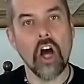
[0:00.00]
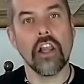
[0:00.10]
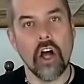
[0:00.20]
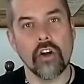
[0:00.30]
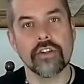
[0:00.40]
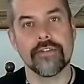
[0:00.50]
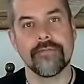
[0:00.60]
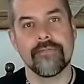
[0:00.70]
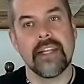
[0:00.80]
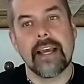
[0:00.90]
a lot,
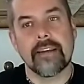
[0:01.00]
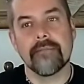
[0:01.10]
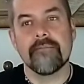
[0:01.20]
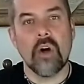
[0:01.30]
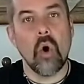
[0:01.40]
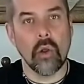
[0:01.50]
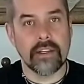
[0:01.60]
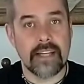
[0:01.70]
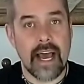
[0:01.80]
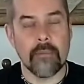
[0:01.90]
like all
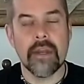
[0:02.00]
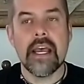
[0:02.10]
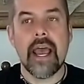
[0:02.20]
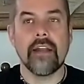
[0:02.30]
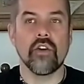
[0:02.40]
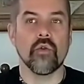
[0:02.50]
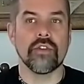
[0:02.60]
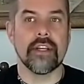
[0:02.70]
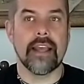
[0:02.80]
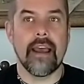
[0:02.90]
the time, and
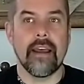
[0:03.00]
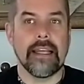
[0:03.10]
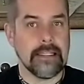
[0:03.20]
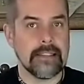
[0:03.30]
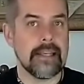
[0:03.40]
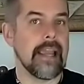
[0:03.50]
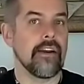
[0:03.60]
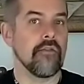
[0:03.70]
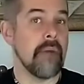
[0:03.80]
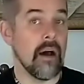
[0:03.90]
using
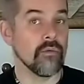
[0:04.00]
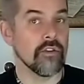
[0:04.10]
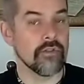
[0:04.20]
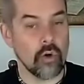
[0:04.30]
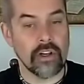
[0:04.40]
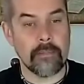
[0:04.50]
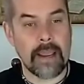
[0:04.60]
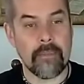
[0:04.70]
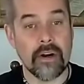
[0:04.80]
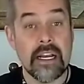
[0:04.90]
insane amounts of toilet
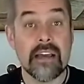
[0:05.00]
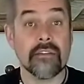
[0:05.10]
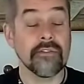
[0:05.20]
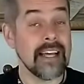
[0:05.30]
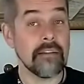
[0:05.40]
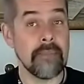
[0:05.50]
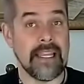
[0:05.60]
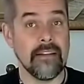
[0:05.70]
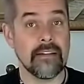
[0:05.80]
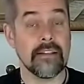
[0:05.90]
paper. So that
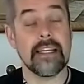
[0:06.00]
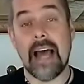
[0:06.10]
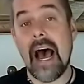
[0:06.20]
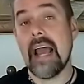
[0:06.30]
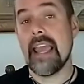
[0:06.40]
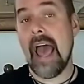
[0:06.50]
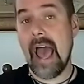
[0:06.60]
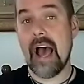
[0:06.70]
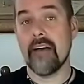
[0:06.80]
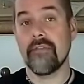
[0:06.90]
means that I
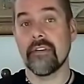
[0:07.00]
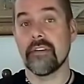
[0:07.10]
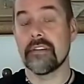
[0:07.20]
have